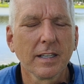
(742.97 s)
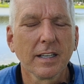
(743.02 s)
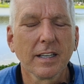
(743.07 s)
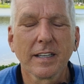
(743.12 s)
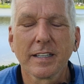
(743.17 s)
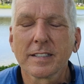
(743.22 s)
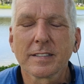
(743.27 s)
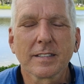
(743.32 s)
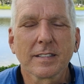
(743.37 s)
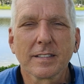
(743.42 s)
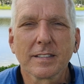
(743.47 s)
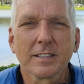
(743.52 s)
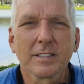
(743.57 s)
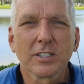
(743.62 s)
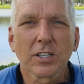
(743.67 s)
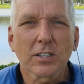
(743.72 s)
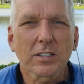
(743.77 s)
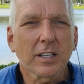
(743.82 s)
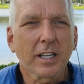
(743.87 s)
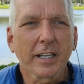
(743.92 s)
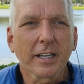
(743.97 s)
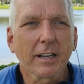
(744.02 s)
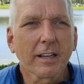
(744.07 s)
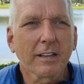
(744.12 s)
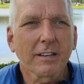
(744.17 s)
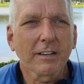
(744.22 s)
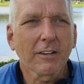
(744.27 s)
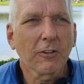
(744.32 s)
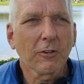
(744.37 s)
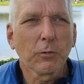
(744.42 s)
It's just like
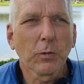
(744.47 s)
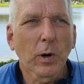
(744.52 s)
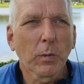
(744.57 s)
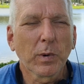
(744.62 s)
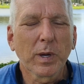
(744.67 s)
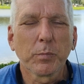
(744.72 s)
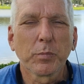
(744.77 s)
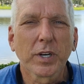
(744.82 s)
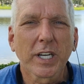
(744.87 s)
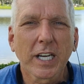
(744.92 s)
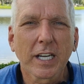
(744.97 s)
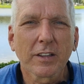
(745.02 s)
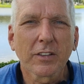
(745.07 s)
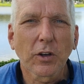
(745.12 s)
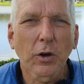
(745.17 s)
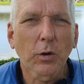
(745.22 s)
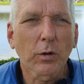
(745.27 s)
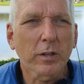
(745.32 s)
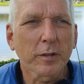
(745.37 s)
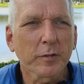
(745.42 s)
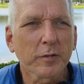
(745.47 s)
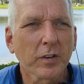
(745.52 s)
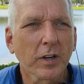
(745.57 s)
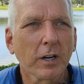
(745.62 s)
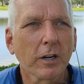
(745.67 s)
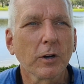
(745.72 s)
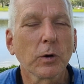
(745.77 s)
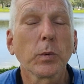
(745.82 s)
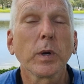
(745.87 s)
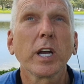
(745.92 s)
when we bring in the holy
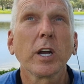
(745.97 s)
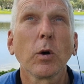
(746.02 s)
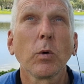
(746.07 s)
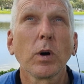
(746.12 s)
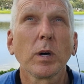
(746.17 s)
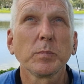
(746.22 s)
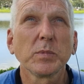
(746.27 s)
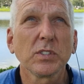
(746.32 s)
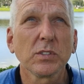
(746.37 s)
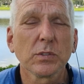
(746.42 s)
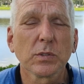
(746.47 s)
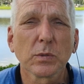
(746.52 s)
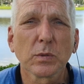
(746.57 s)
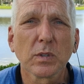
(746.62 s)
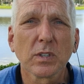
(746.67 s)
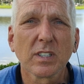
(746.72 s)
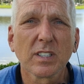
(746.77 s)
fire, we go up to